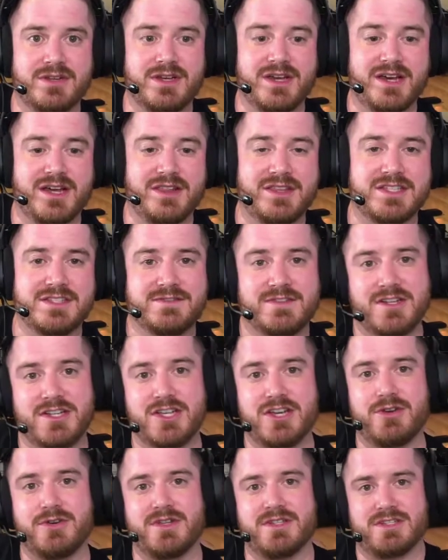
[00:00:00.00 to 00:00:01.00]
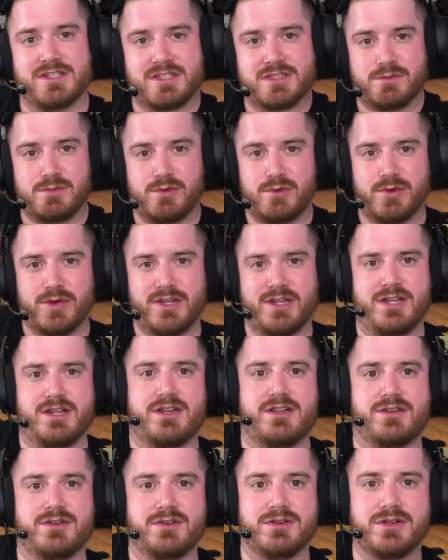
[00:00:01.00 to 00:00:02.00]
Uh, this video is exploring
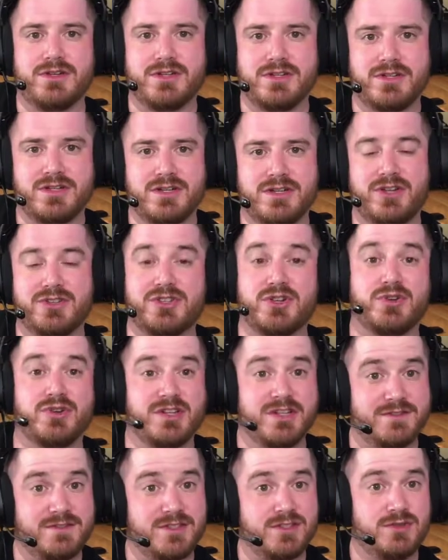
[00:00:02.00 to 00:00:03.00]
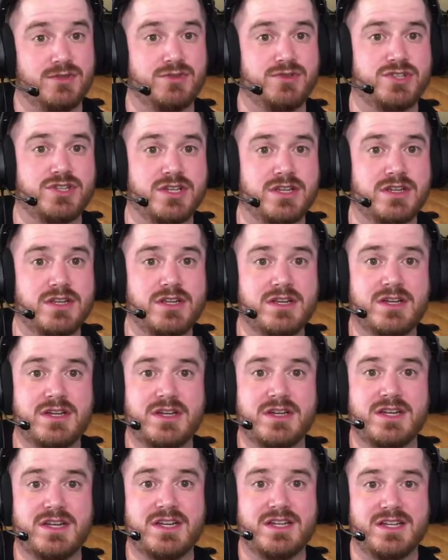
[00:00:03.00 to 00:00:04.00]
another alternative solution,
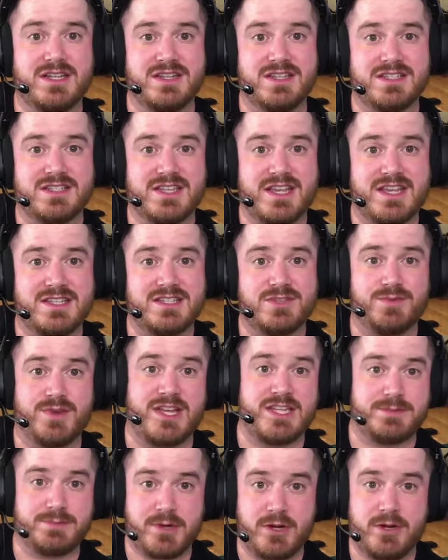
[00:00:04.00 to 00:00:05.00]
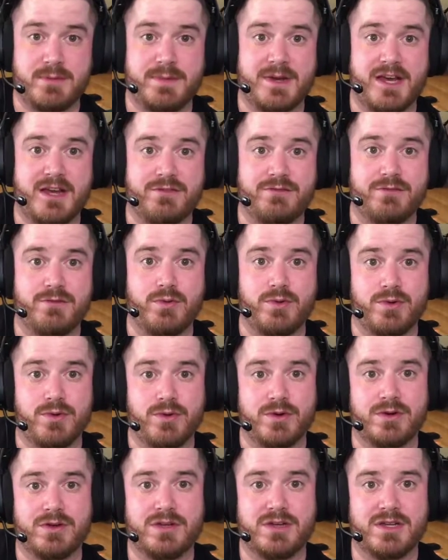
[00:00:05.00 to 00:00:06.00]
and in this case, the Raspberry Pi
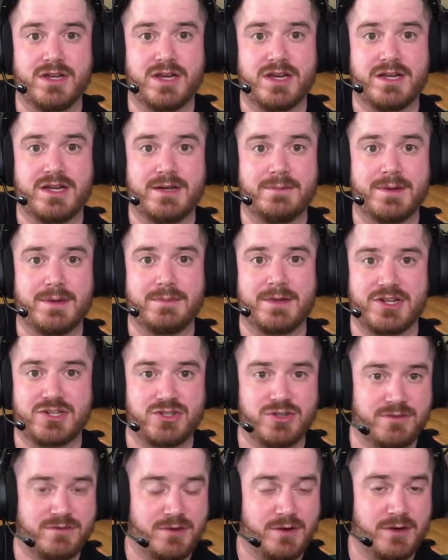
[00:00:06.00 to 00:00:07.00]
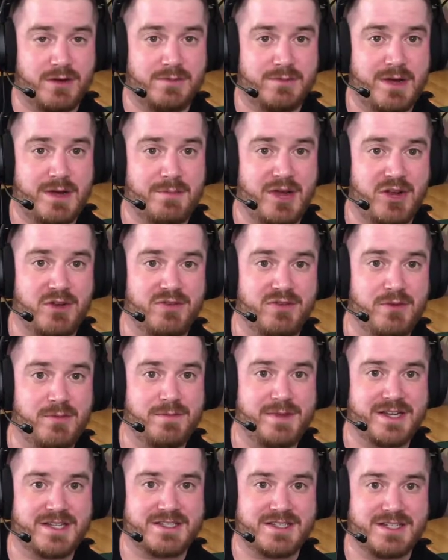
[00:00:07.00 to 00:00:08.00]
4. Um, I'm not sure if our, uh, my microphone
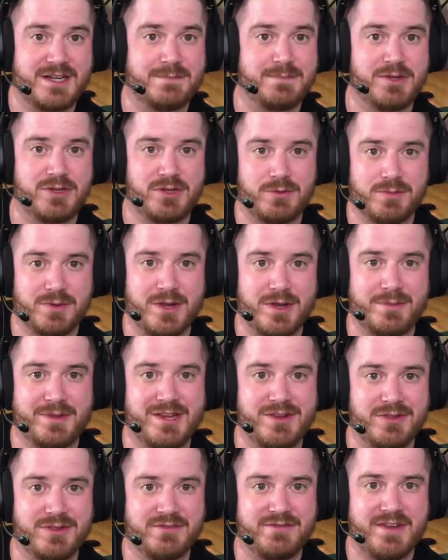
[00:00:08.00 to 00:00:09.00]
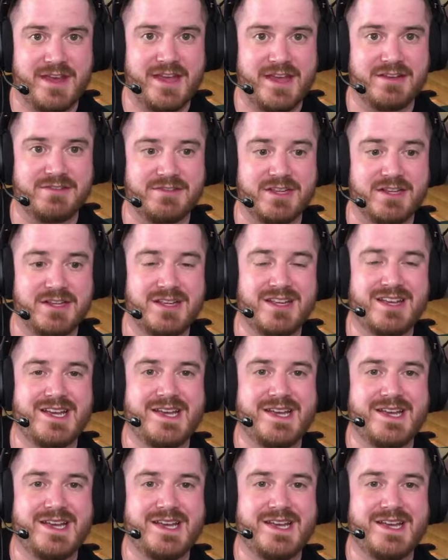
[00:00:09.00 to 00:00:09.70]
picks it up, but you'll probably hear the fan of it.